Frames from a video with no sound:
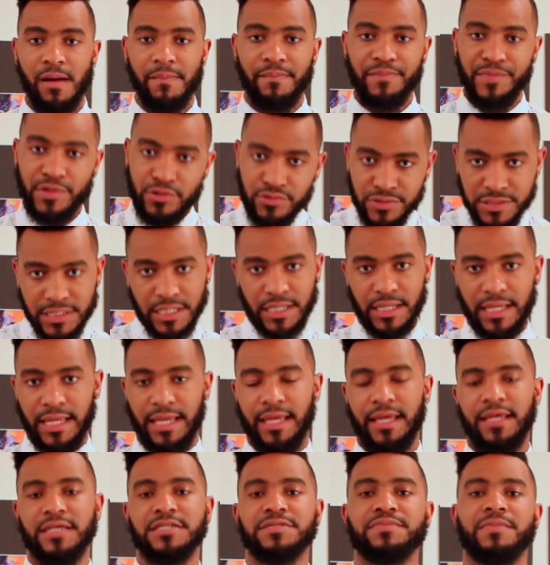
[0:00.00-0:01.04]
music
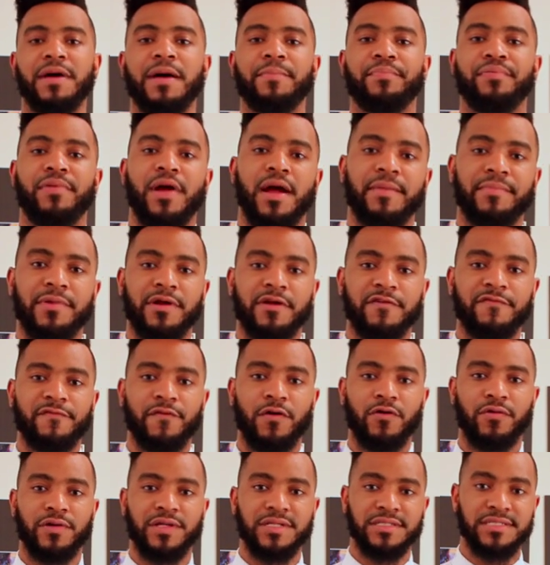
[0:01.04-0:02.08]
is my primary
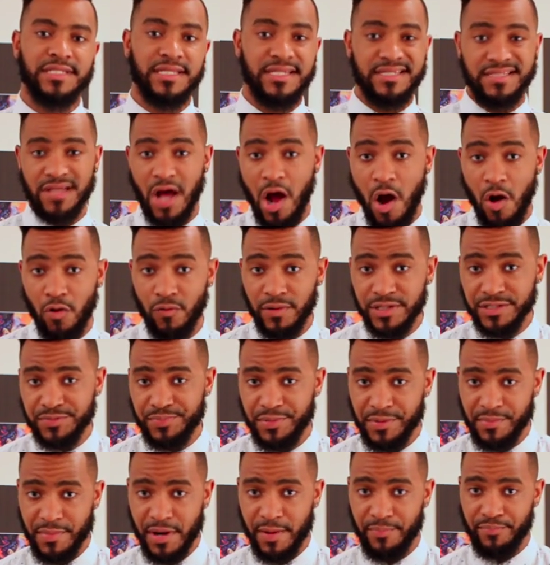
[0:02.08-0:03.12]
focus. It has always
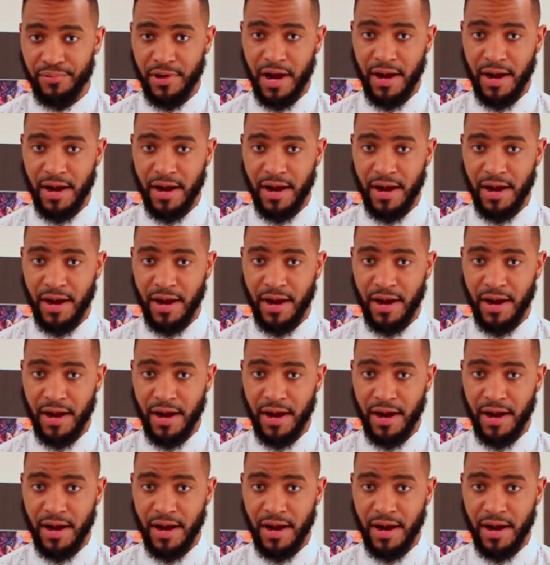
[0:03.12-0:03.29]
been my